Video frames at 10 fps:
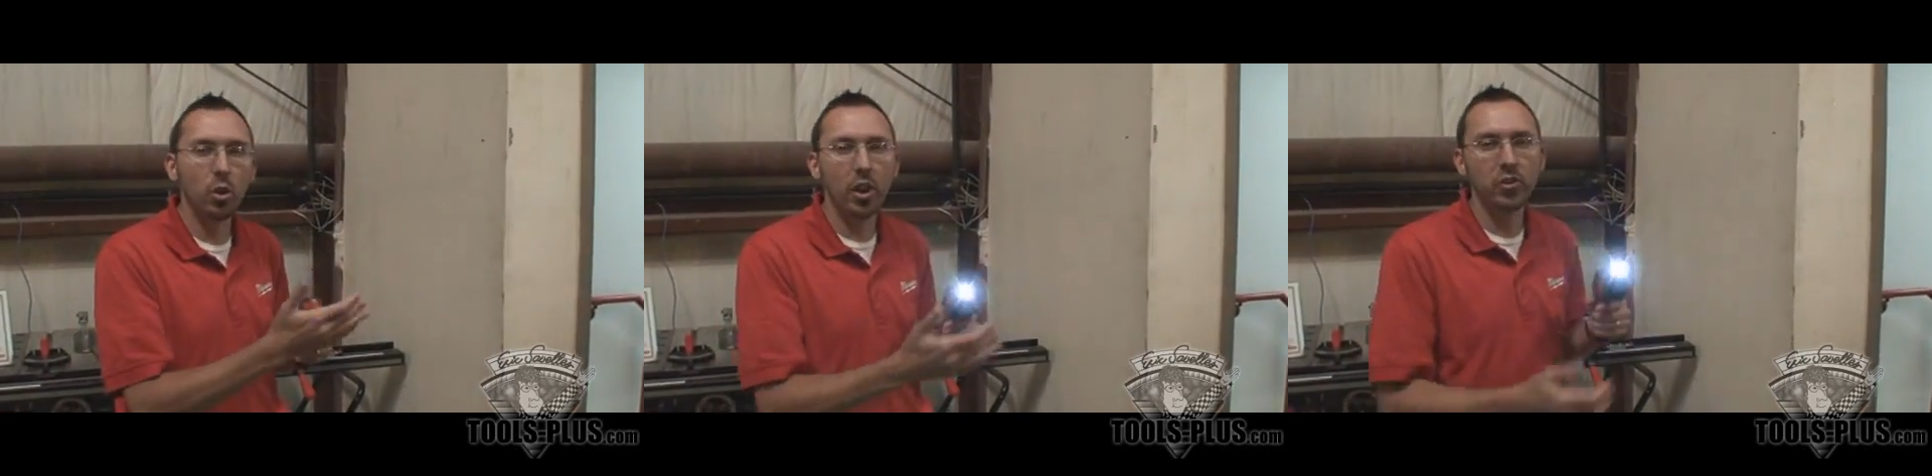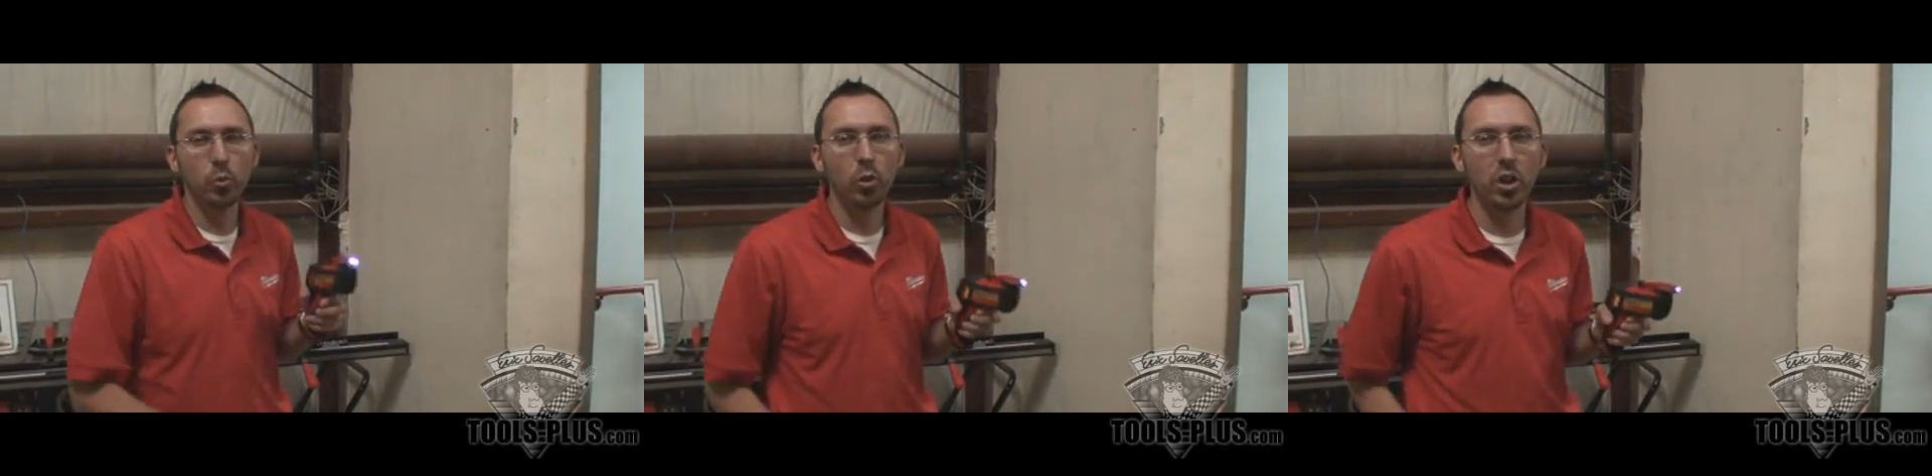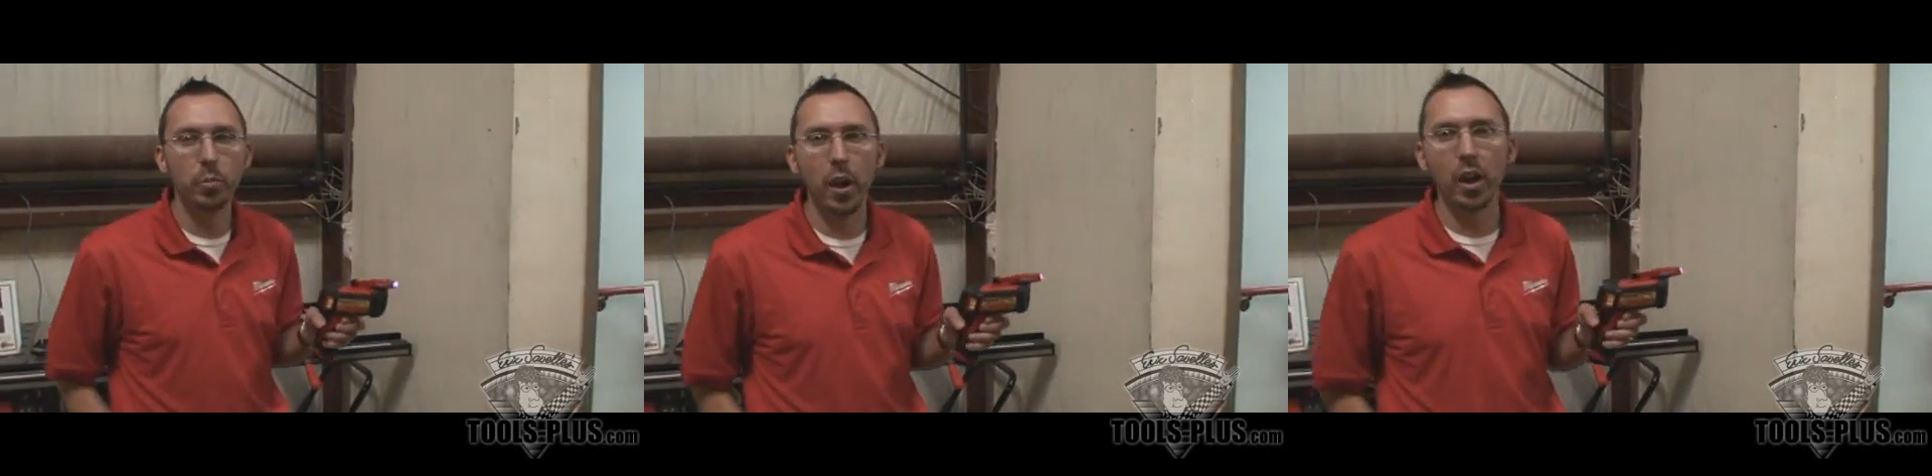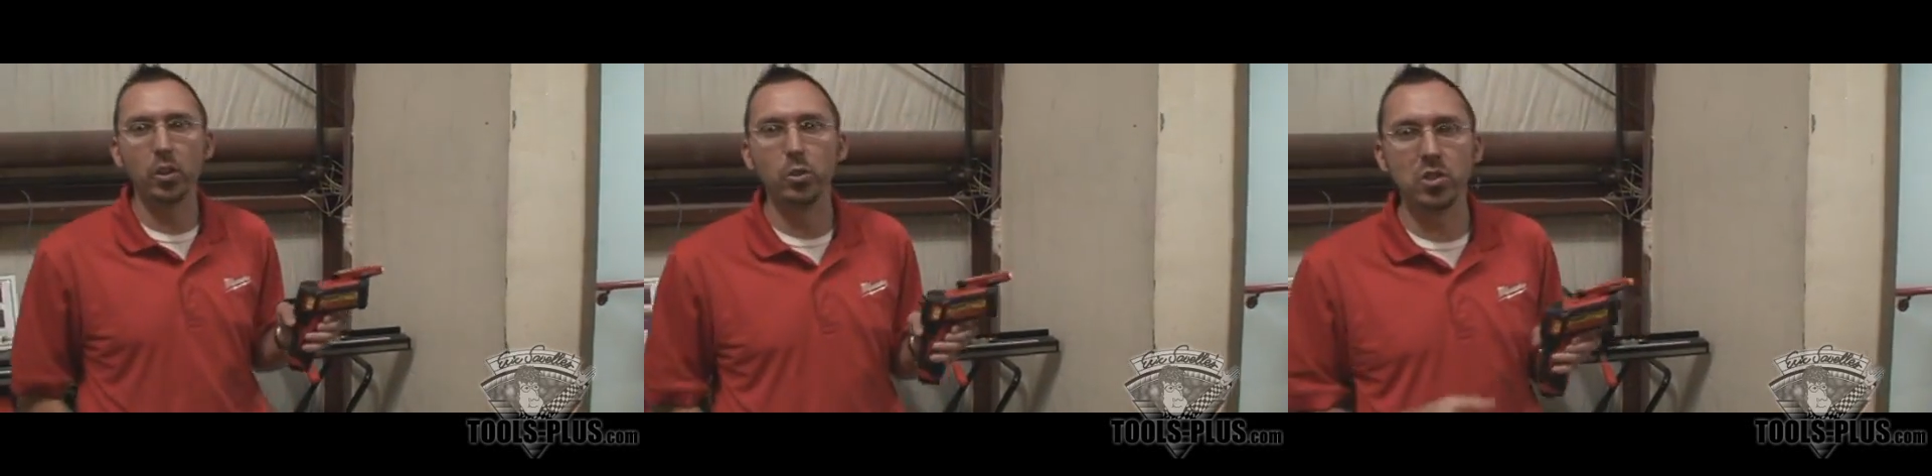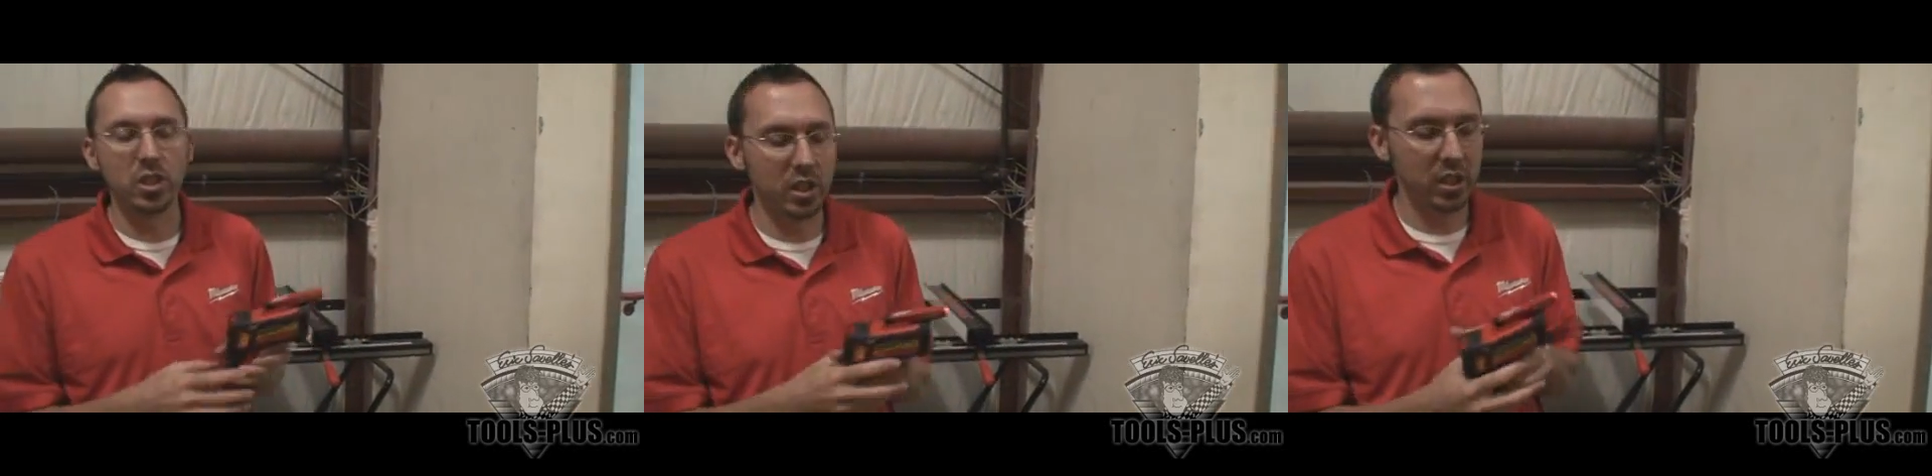Don't have to worry about
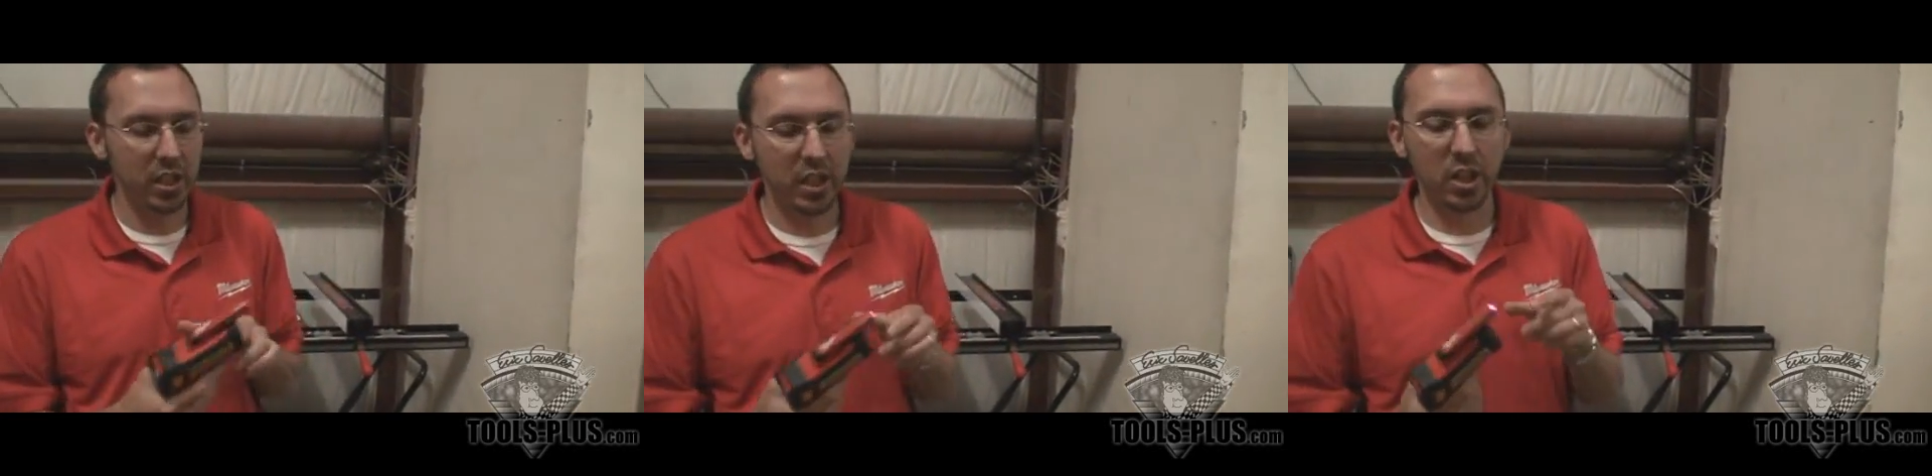losing it.